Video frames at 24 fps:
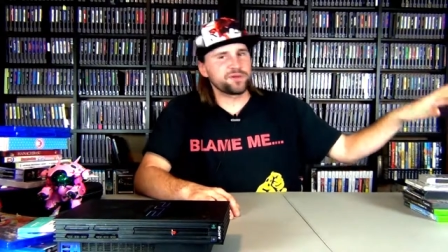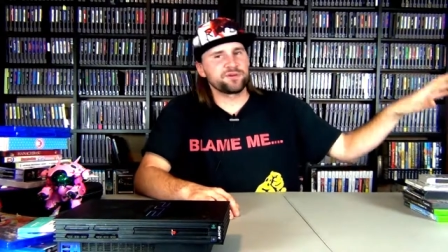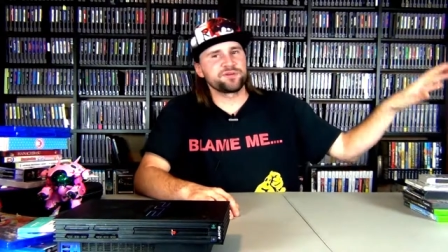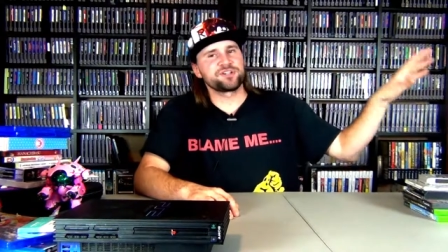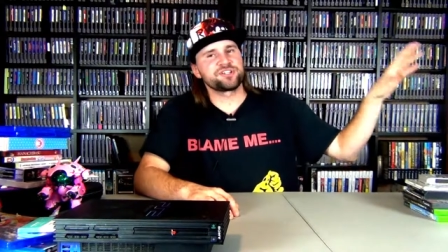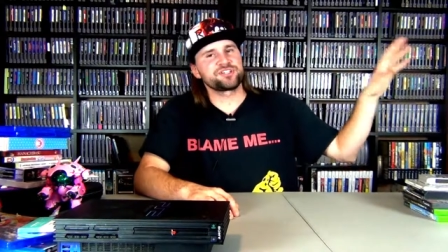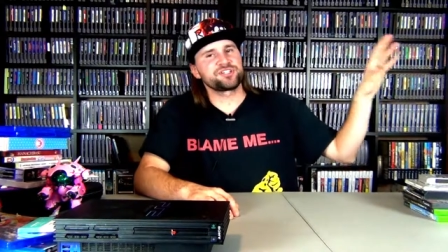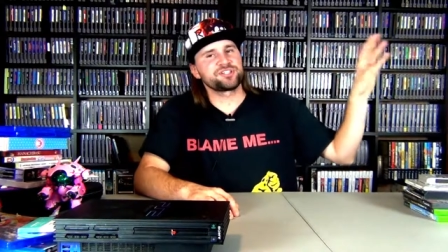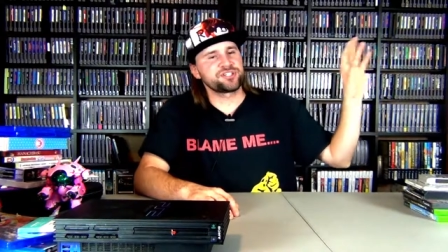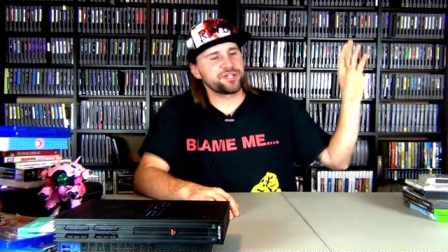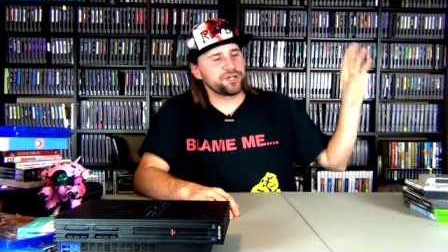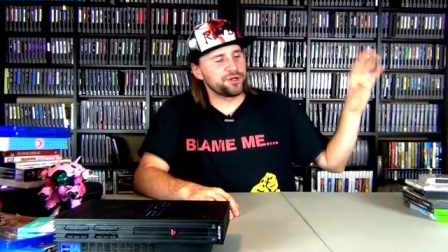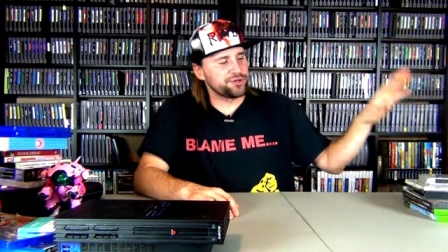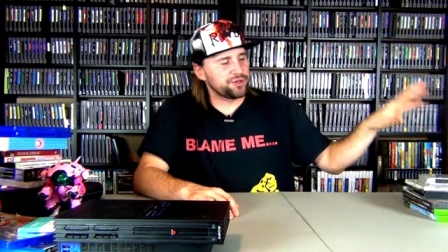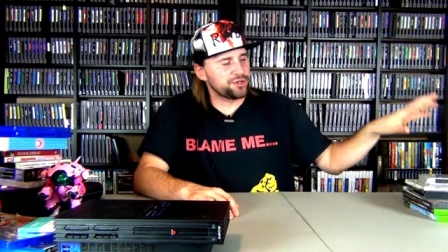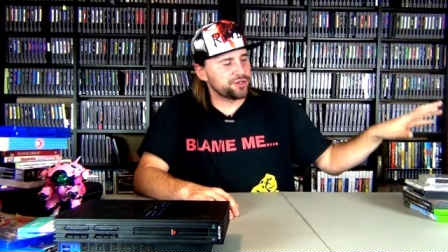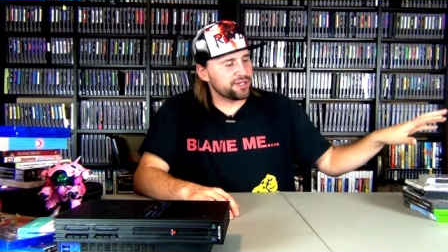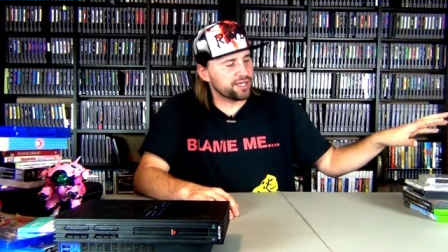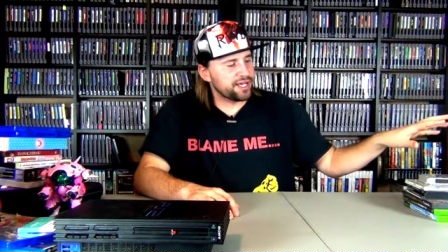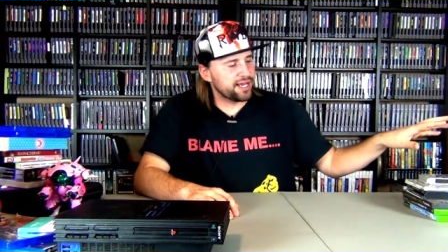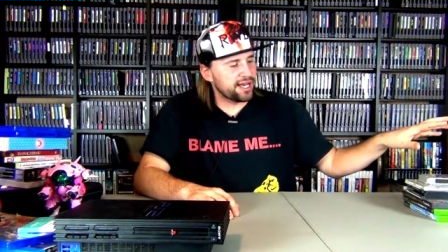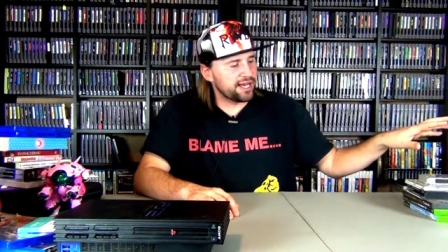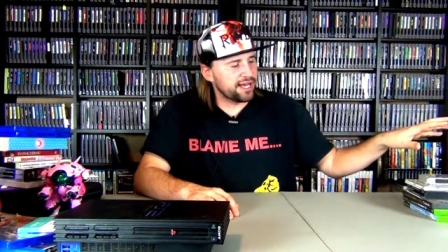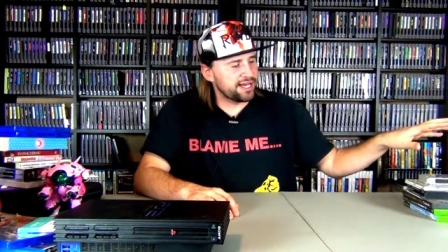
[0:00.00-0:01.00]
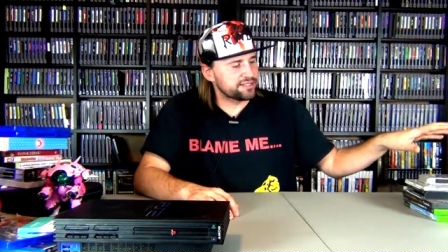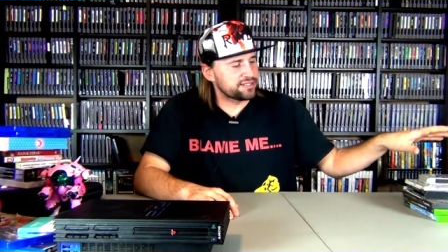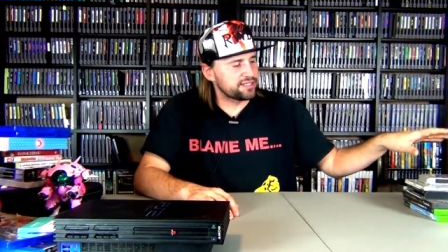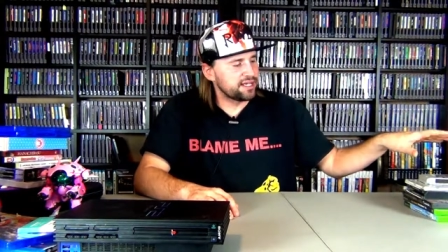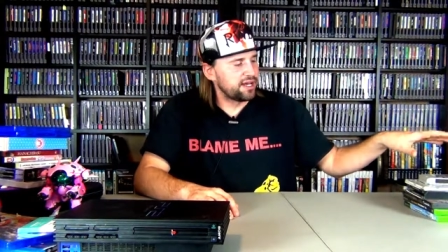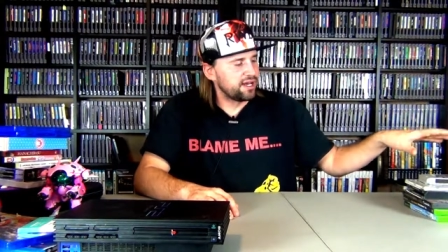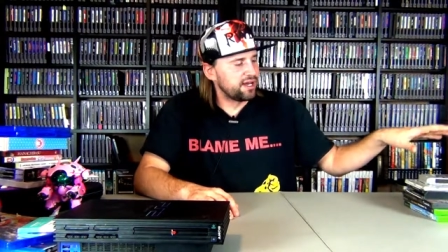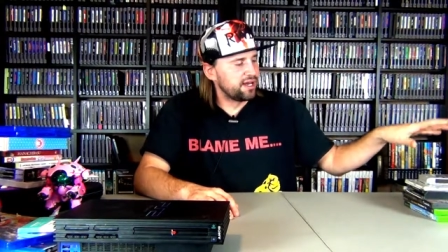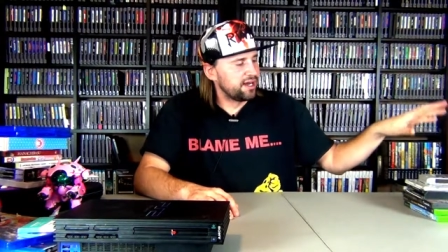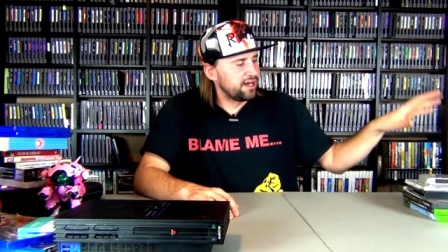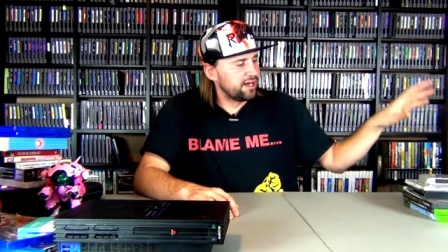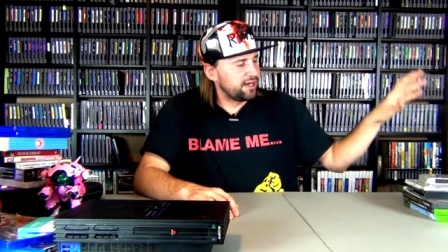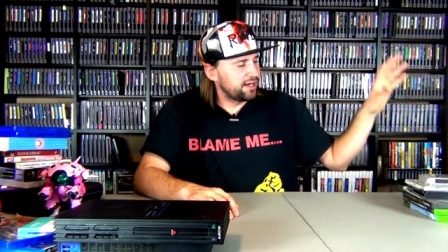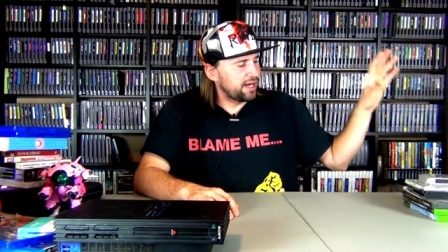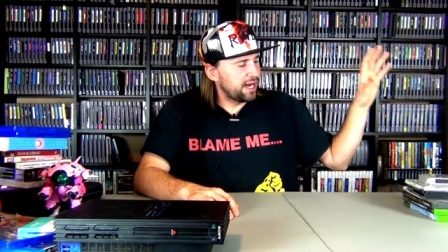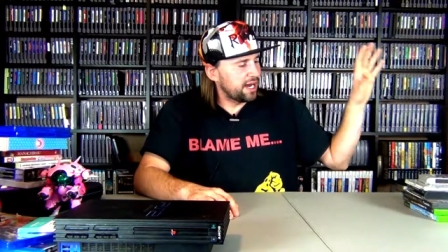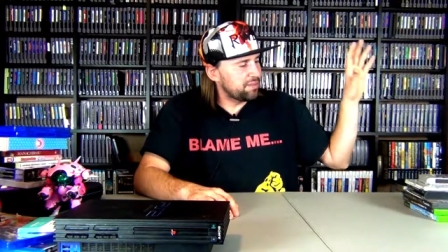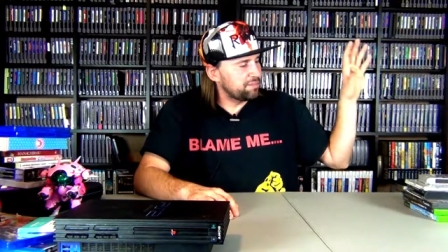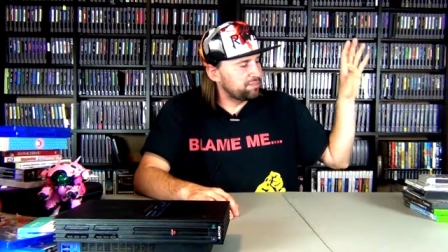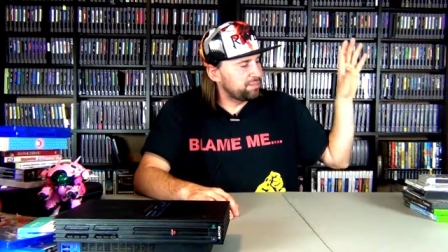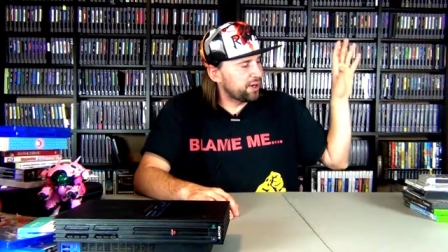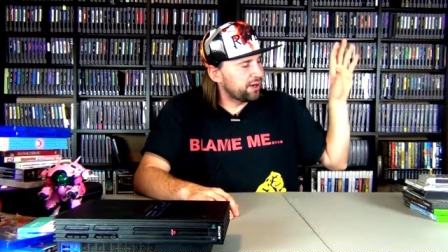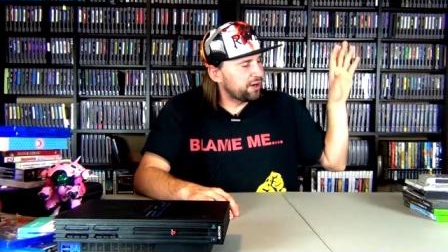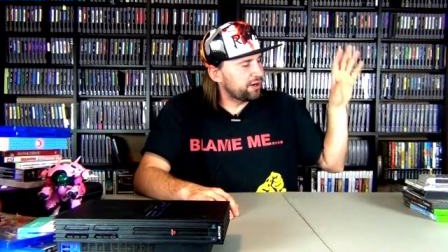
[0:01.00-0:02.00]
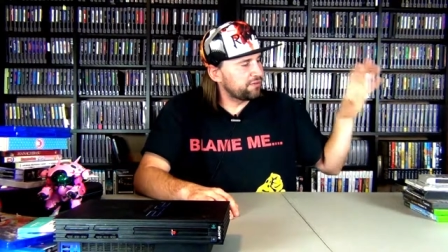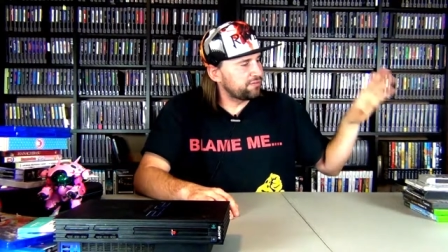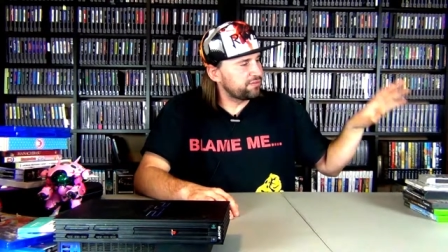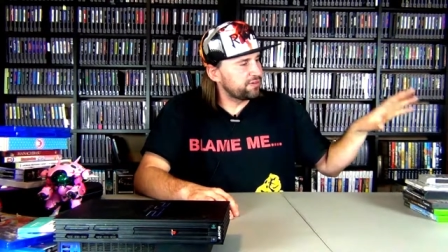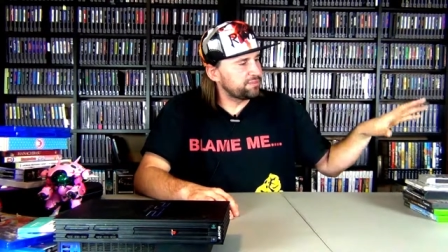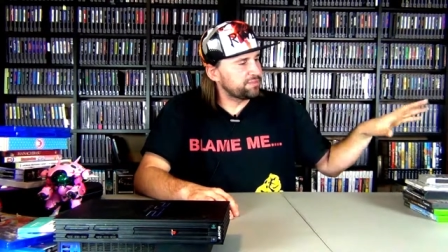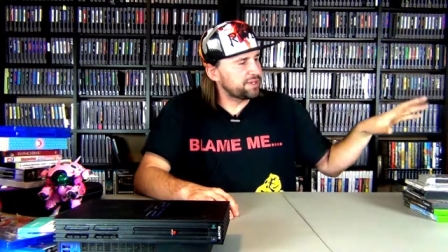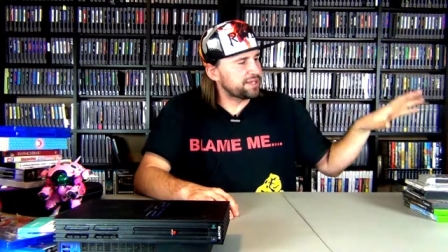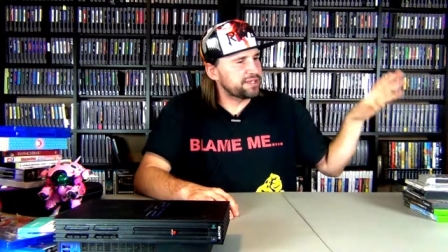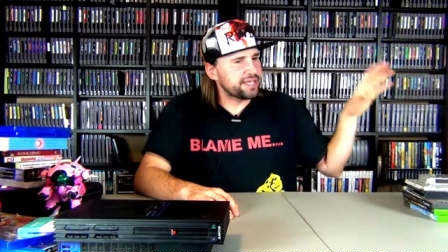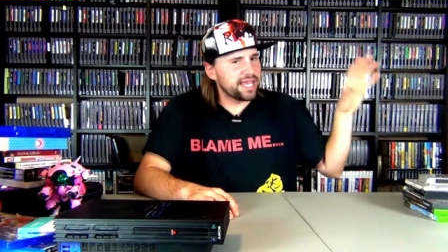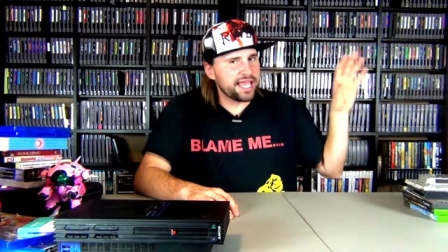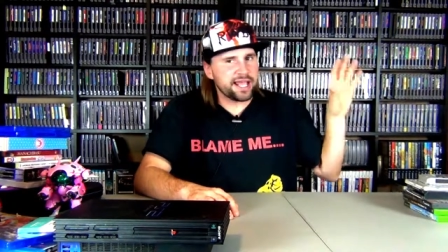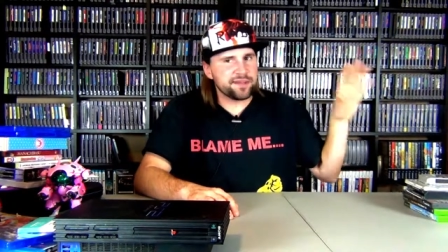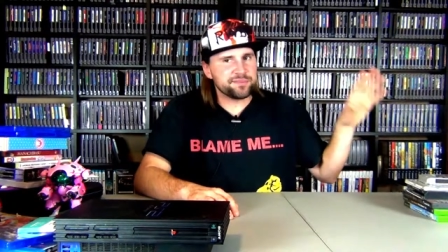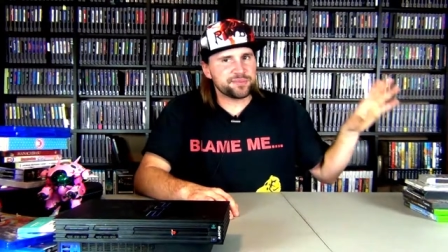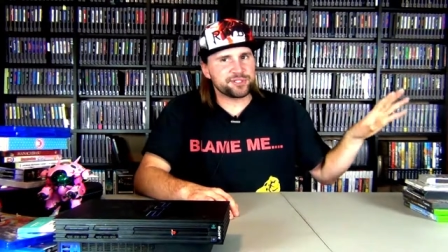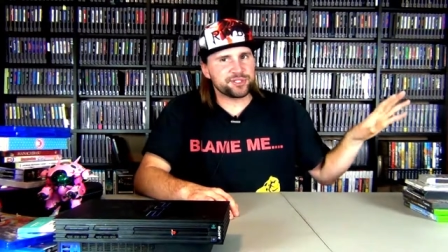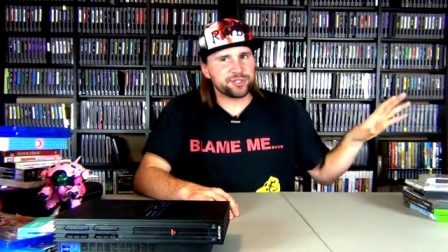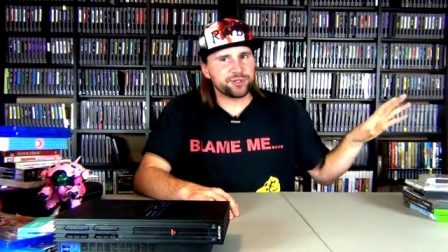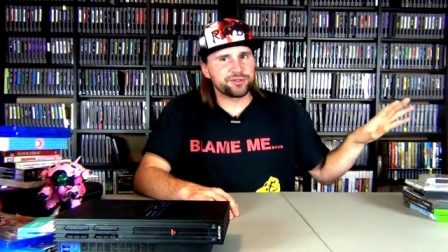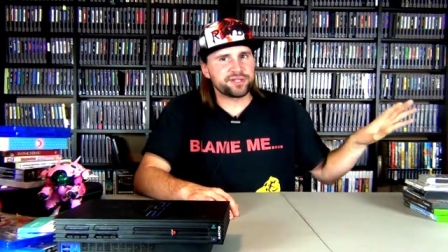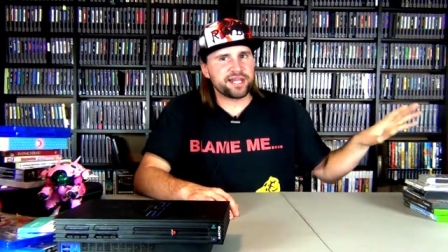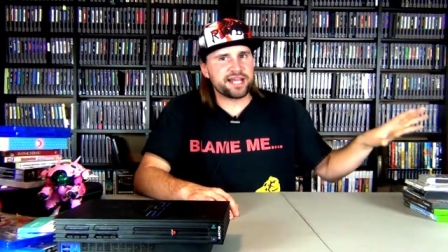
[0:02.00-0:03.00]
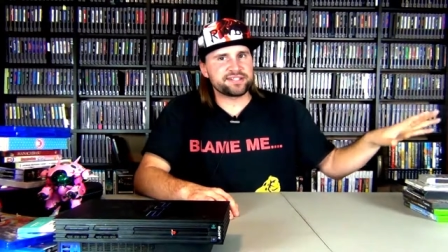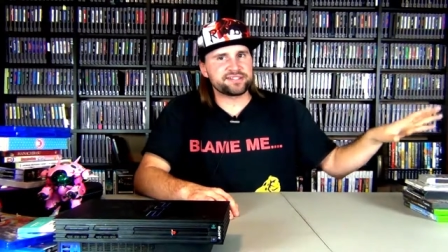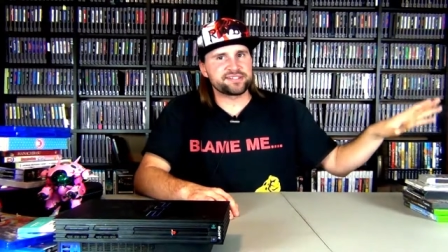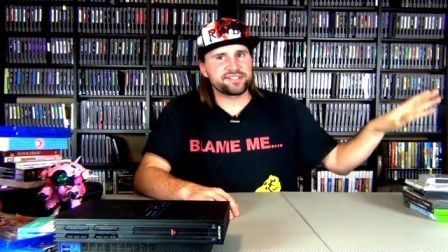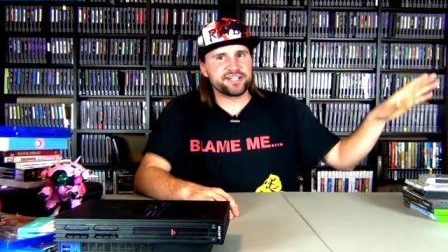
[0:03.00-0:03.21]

going to show you guys, I bought from a game store that